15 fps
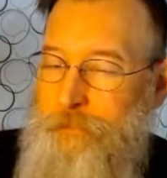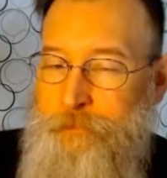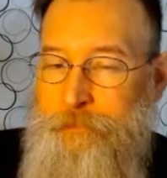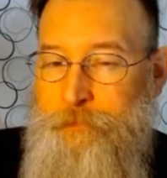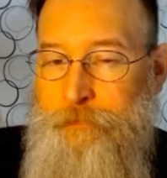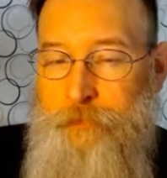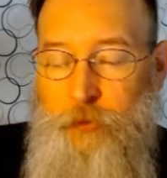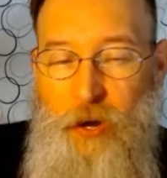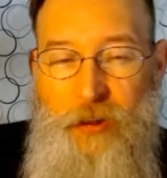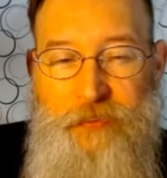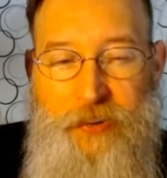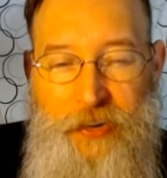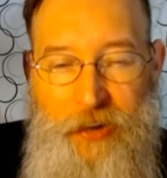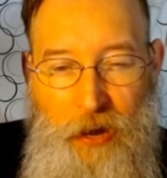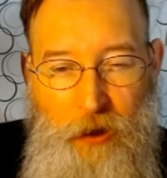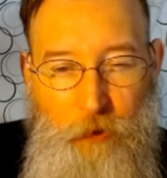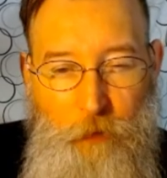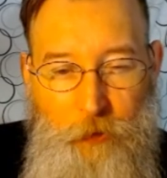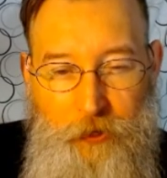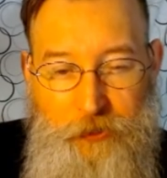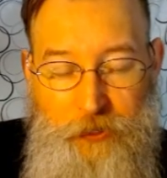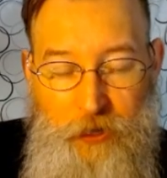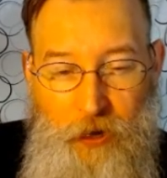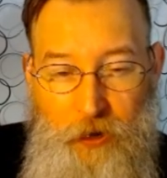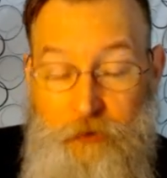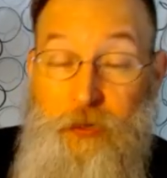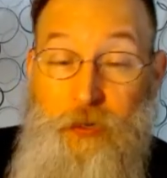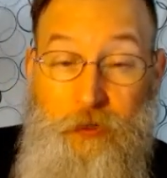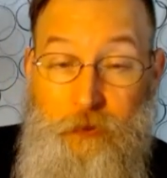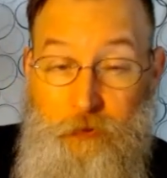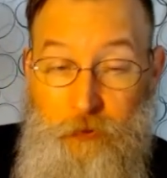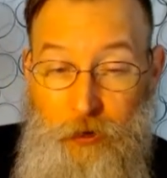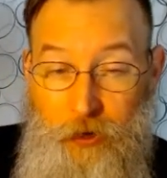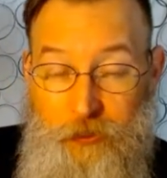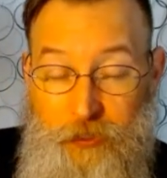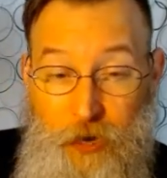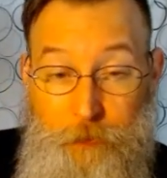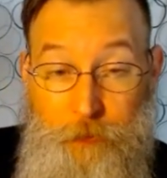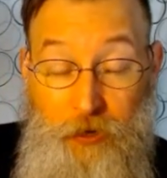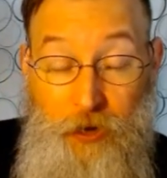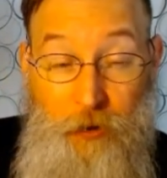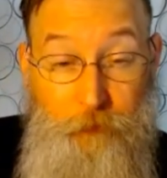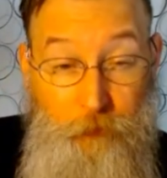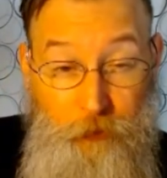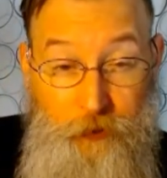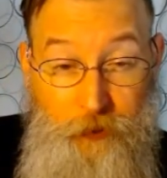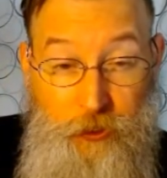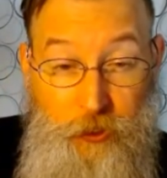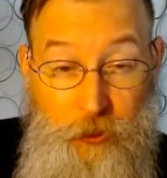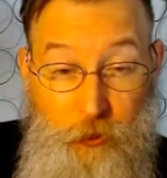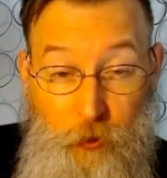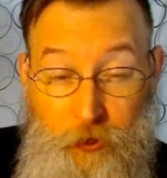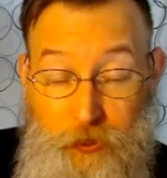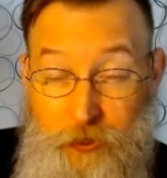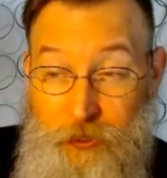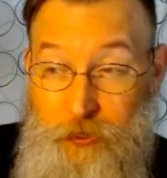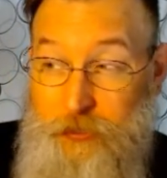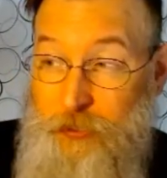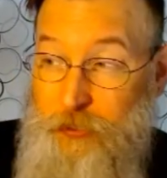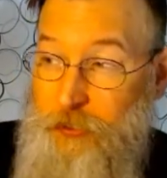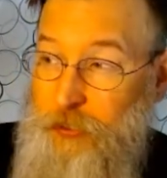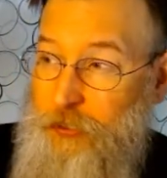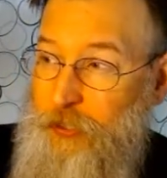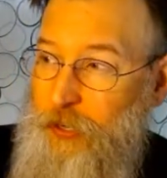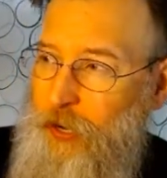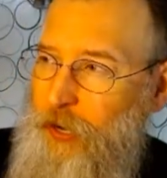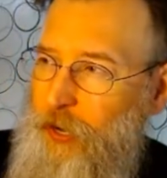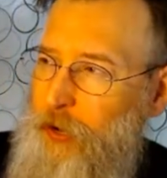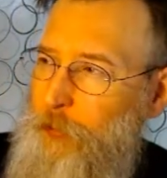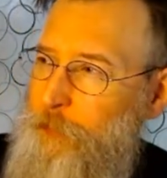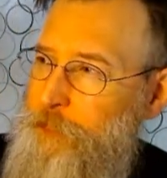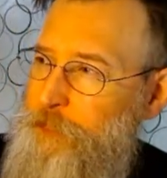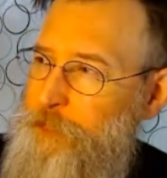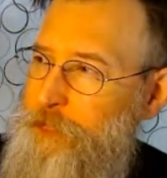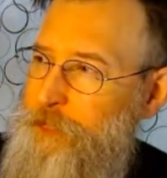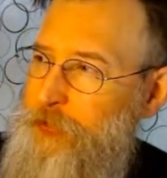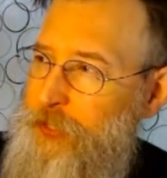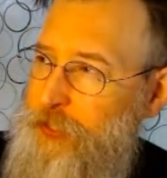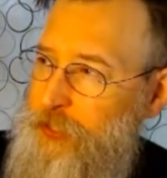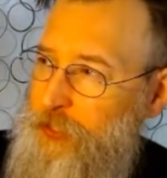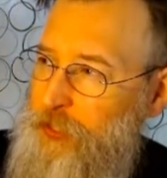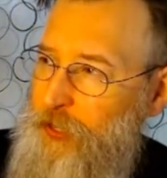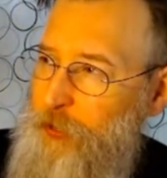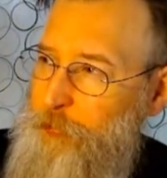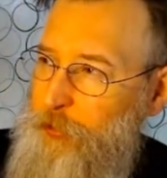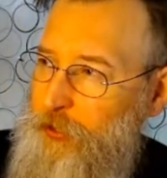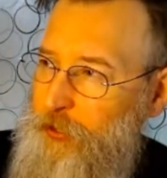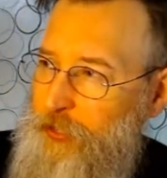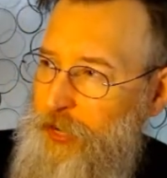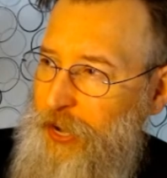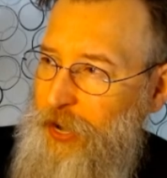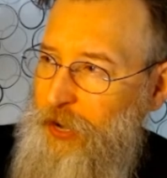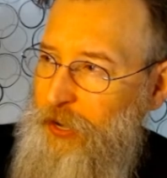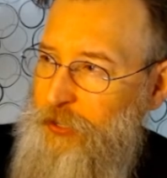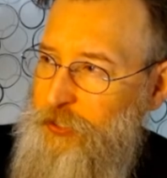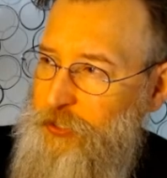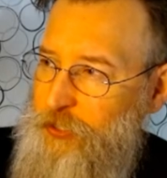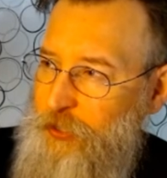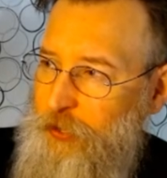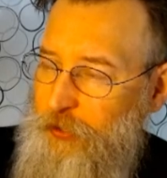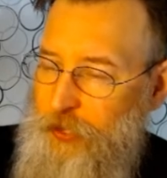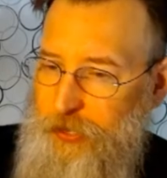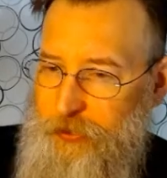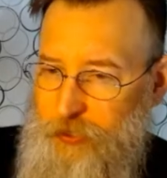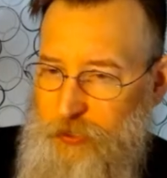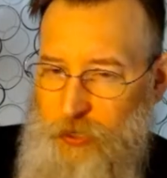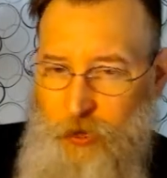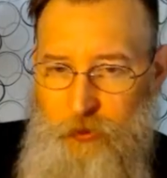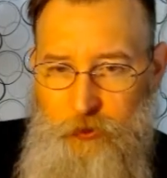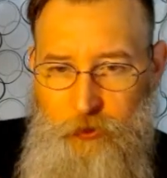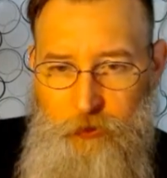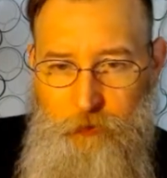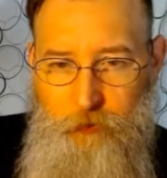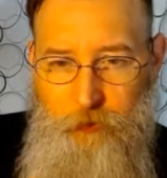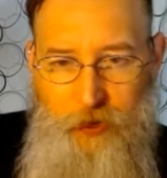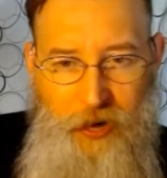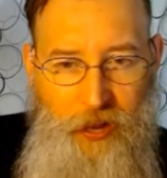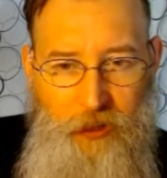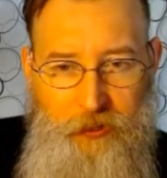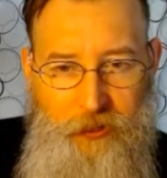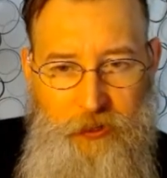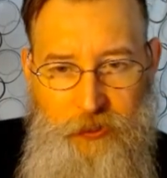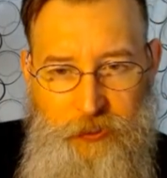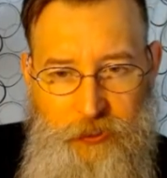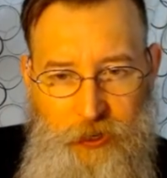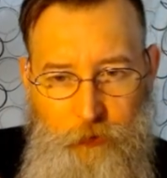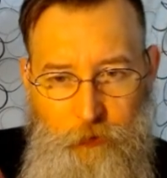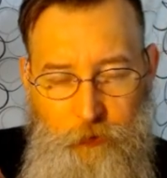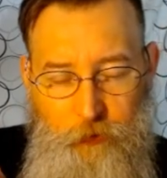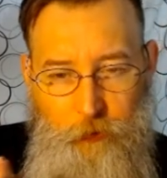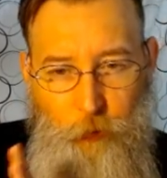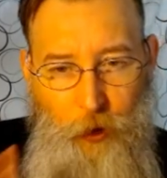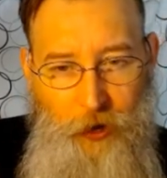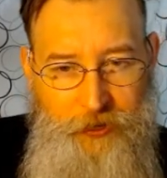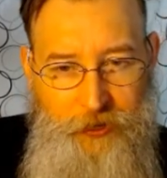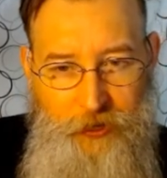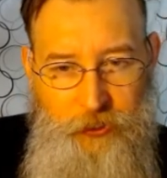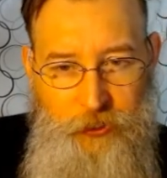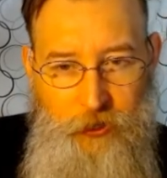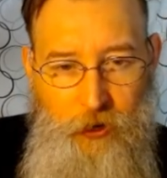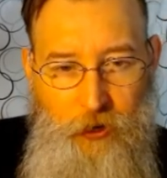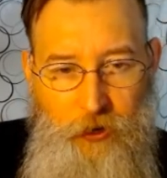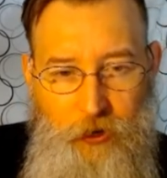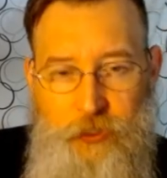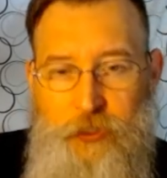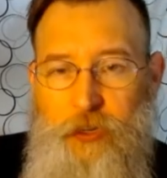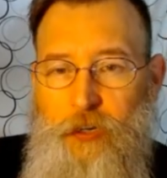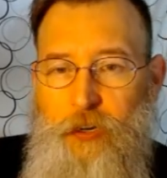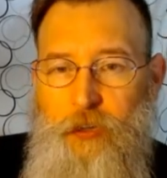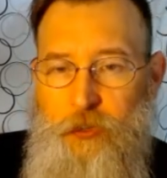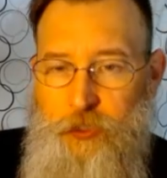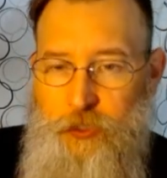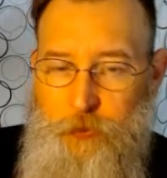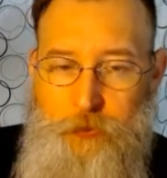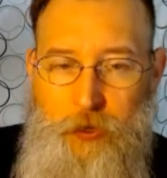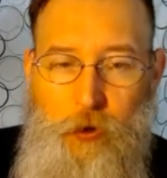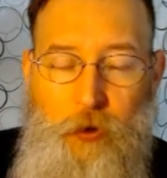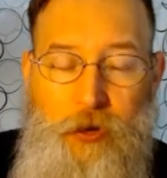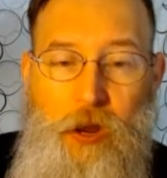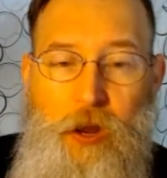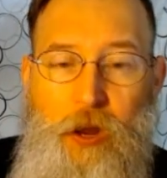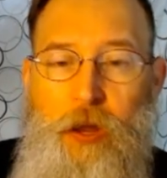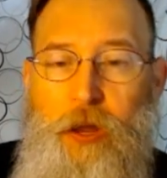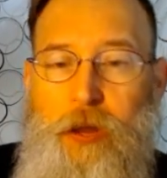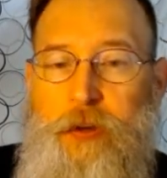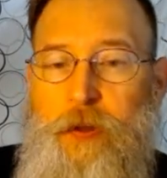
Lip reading: to think how I want to talk about it. I'm really enjoying it. This is another book that has like this other reality that's like right next to ours. There's something going on.